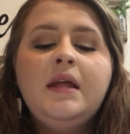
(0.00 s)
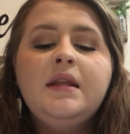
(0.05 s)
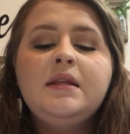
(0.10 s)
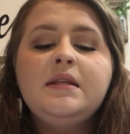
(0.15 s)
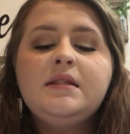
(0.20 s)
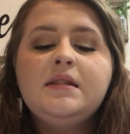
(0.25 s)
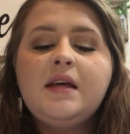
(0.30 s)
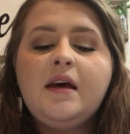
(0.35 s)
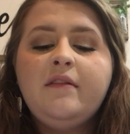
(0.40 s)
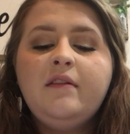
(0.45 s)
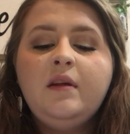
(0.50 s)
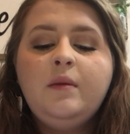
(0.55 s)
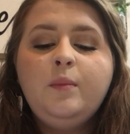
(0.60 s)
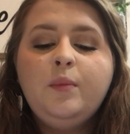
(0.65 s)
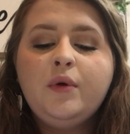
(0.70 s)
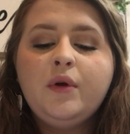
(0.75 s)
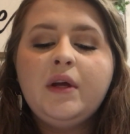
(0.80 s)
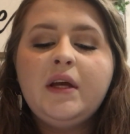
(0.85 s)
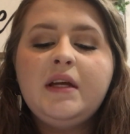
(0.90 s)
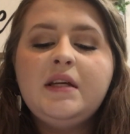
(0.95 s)
the seven
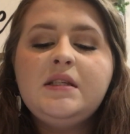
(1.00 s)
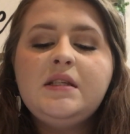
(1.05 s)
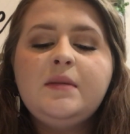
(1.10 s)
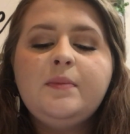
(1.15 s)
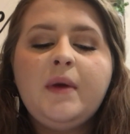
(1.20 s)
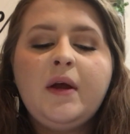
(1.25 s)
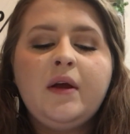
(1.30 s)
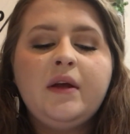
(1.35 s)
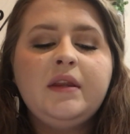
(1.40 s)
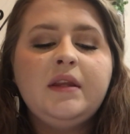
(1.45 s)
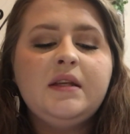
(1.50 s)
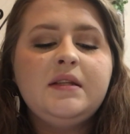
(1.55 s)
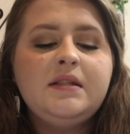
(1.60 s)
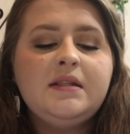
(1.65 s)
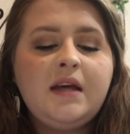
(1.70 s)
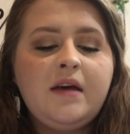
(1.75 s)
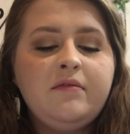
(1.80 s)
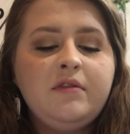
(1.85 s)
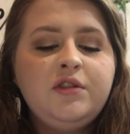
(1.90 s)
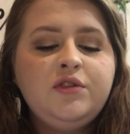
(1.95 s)
priests bearing the
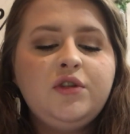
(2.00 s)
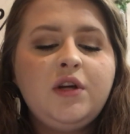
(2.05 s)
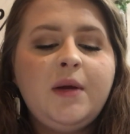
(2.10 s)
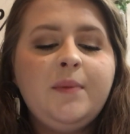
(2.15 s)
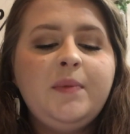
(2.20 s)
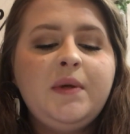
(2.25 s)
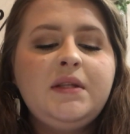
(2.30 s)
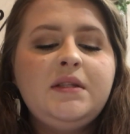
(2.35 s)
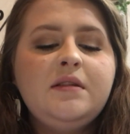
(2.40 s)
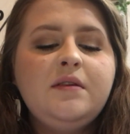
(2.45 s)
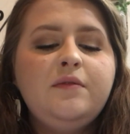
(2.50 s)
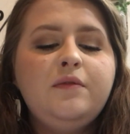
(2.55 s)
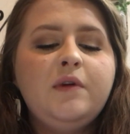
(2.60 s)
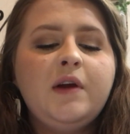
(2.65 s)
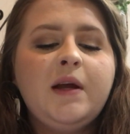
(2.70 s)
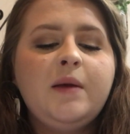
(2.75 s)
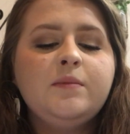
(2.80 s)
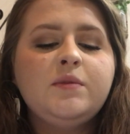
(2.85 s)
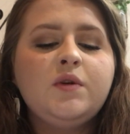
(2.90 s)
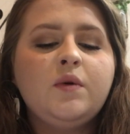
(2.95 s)
seven trumpets of
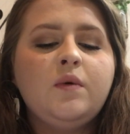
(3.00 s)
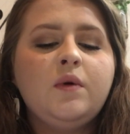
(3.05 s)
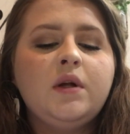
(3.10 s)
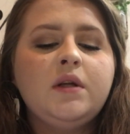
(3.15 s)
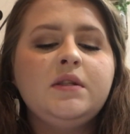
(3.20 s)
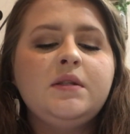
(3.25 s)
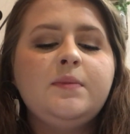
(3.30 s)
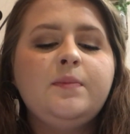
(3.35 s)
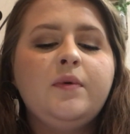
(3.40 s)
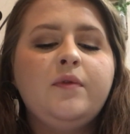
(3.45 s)
ram's horns